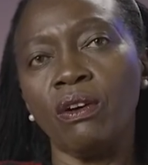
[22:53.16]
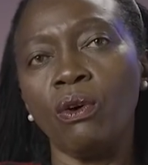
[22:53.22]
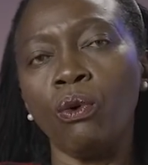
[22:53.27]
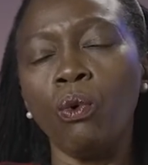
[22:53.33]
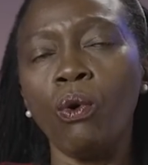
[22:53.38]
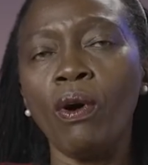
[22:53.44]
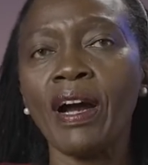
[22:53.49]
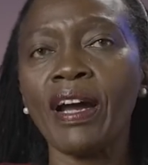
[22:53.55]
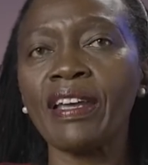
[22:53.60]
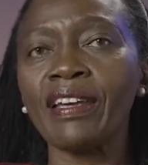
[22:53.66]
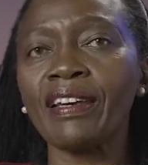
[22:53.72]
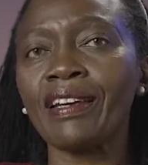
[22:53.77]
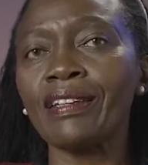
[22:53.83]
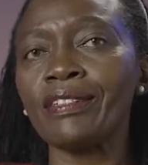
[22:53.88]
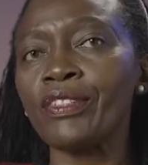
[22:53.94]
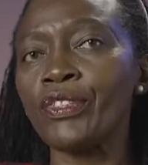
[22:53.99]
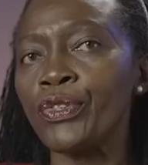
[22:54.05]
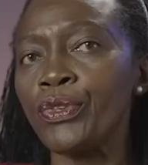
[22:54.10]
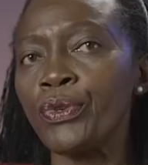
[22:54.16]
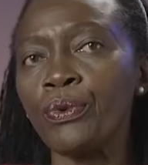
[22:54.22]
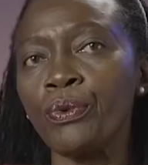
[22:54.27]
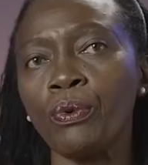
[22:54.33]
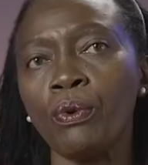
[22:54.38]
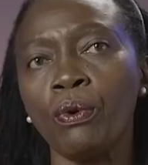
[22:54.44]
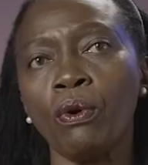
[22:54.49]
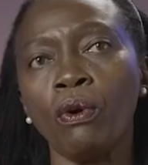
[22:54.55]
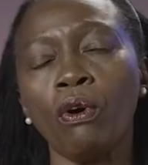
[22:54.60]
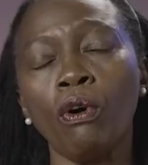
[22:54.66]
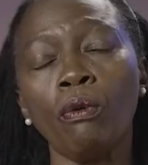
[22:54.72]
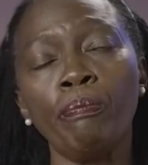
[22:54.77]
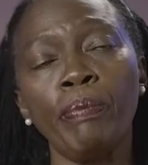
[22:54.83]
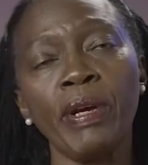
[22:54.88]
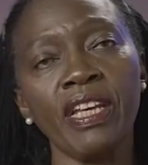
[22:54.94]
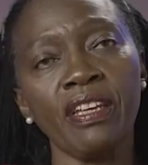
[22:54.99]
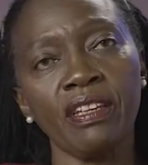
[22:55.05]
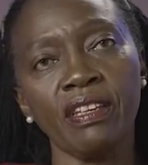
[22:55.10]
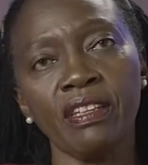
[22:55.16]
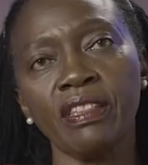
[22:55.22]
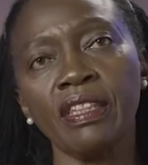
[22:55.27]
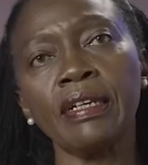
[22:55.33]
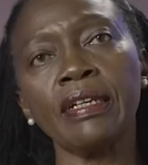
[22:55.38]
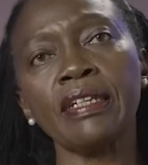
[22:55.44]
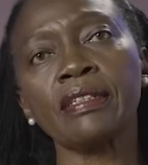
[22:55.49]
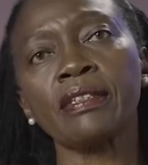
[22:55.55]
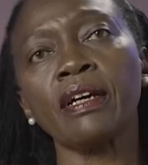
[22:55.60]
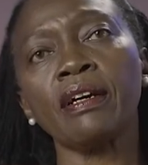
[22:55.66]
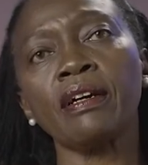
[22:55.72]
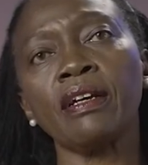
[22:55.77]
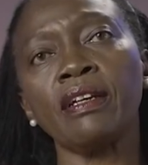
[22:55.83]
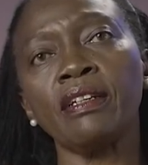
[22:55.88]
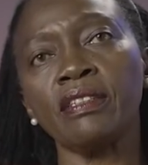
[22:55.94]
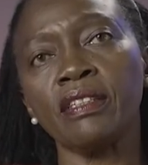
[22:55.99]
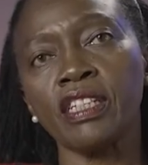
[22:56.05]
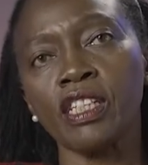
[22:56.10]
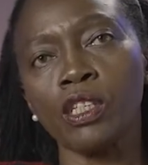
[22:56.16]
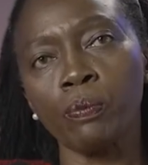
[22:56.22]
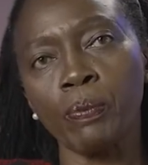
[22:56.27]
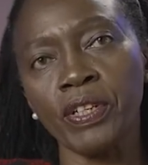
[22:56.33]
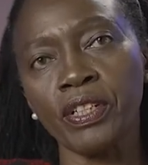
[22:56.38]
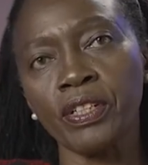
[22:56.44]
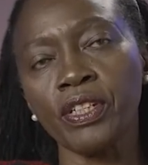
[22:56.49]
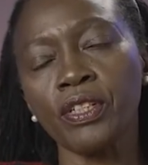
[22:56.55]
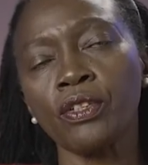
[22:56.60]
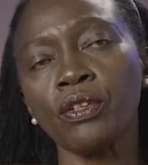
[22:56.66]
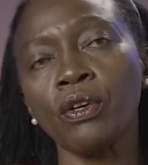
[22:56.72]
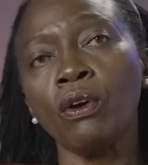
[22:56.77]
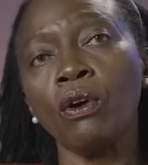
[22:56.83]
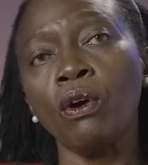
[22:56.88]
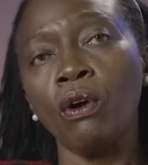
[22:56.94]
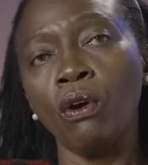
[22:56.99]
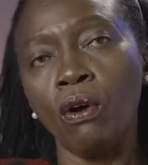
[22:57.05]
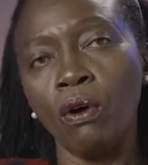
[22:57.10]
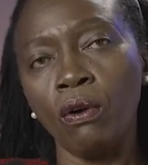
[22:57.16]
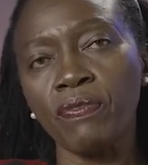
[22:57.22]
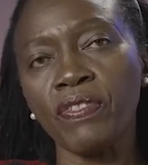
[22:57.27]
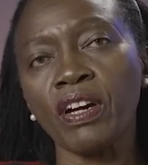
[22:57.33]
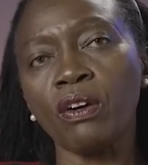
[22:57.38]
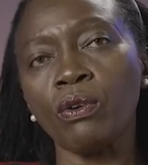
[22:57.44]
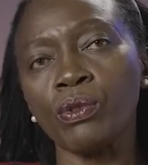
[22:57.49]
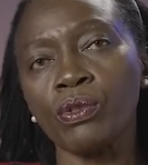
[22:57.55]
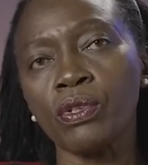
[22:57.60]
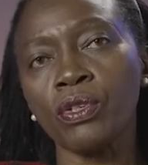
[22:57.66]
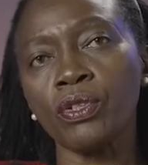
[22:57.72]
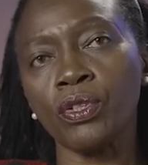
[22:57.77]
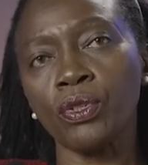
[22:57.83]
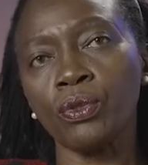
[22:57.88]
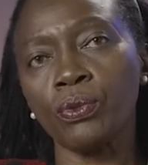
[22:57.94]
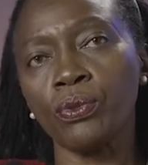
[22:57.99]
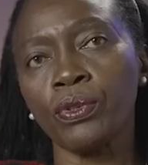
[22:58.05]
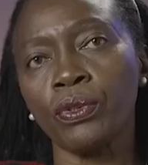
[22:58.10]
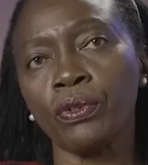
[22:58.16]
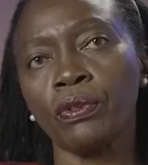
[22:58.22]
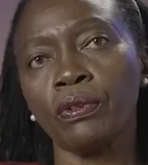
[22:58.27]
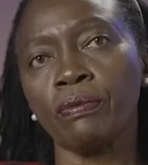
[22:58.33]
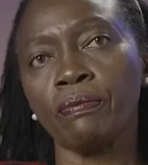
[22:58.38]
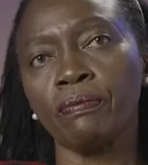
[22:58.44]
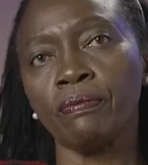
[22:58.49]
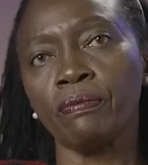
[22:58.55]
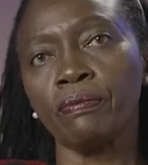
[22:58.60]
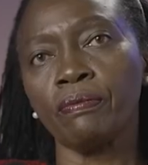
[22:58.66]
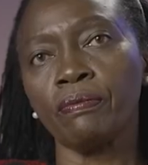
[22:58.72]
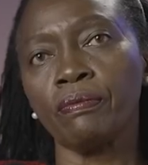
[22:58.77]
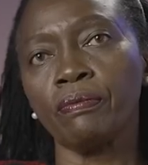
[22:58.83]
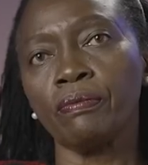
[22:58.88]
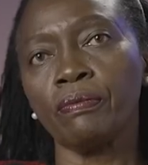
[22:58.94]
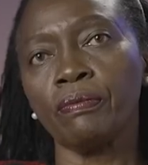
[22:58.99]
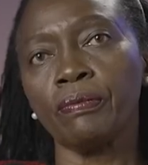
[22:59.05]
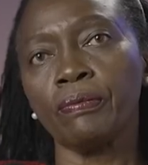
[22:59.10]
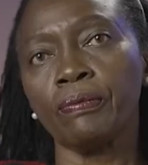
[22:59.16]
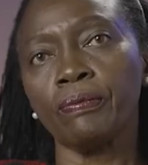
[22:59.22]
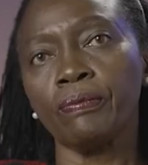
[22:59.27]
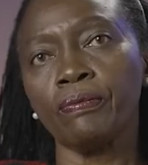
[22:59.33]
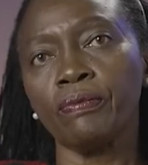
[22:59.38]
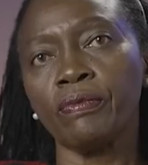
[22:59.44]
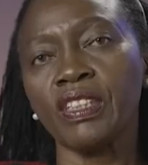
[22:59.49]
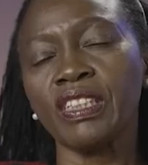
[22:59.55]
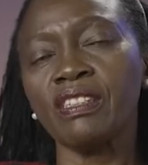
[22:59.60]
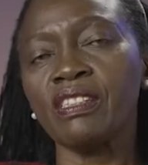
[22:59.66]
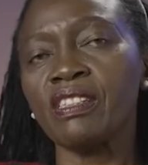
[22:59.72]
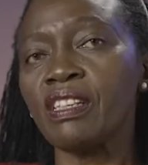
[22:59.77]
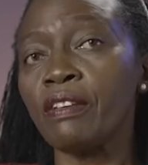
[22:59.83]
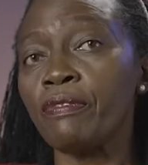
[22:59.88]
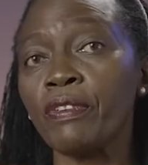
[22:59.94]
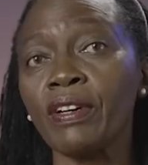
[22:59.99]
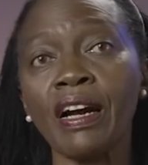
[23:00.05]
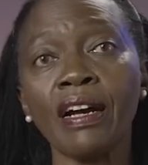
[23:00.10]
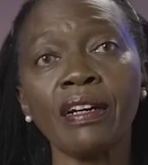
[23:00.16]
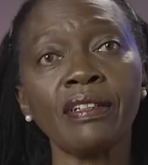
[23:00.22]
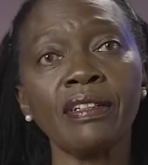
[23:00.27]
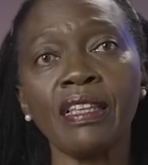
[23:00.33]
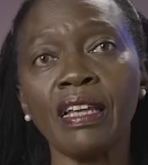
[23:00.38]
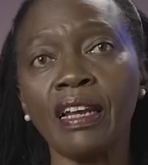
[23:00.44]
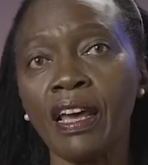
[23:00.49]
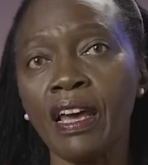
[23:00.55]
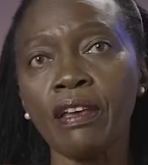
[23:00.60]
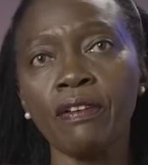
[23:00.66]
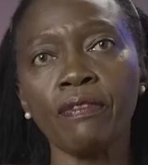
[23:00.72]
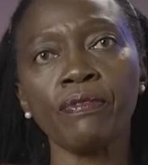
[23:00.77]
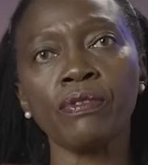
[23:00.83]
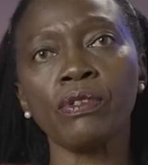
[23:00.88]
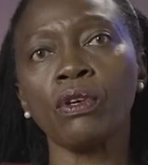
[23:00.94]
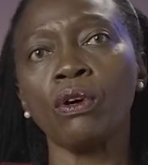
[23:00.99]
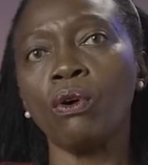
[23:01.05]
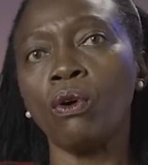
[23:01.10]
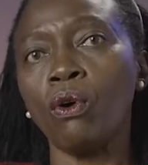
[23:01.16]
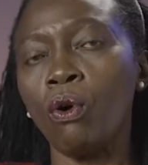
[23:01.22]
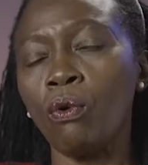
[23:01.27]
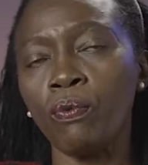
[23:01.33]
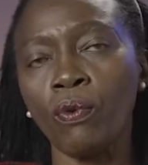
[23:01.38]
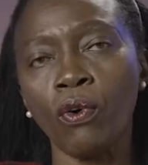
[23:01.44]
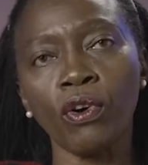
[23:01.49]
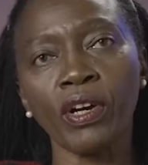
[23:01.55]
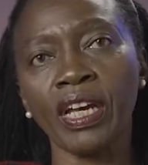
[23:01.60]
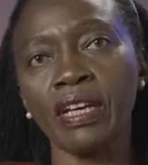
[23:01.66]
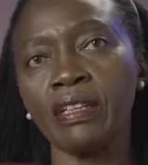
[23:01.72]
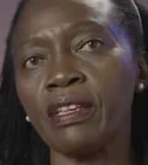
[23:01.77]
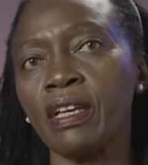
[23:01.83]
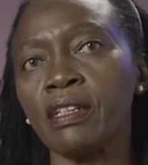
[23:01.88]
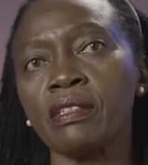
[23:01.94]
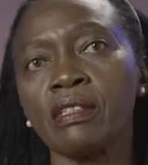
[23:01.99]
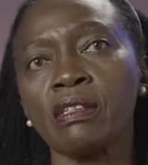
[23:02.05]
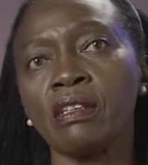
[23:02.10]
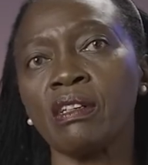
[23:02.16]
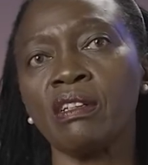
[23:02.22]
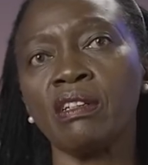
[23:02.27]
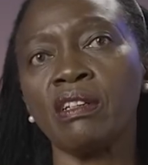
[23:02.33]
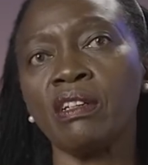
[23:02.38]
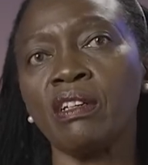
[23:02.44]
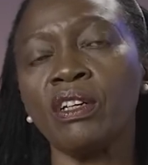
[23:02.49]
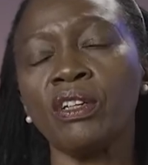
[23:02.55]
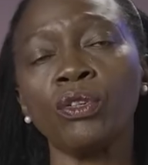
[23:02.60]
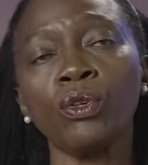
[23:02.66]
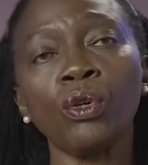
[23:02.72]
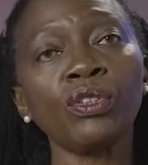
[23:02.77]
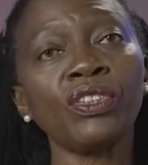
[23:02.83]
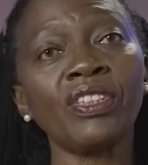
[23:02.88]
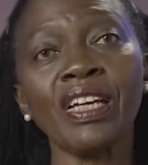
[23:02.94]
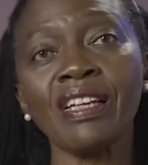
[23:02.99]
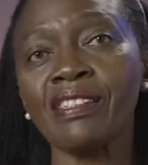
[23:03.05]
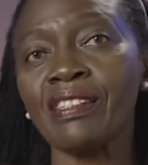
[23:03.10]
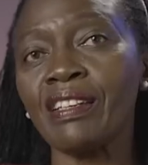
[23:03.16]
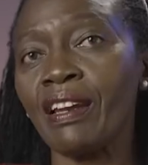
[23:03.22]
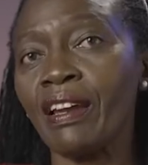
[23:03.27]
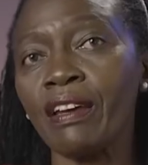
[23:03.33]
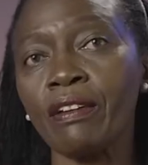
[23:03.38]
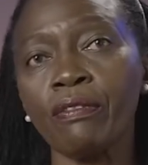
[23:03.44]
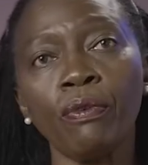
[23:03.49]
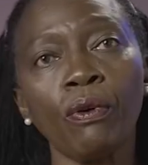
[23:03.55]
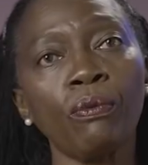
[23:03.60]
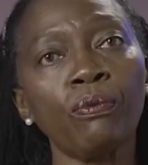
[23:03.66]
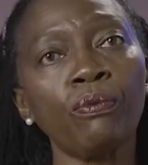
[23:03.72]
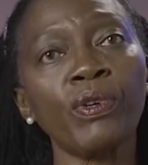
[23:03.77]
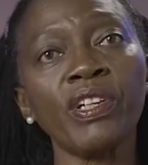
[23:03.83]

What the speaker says: why can't you obey the letter and the spirit of the Constitution? Safeguard the lives of all Kenyans, not just the life of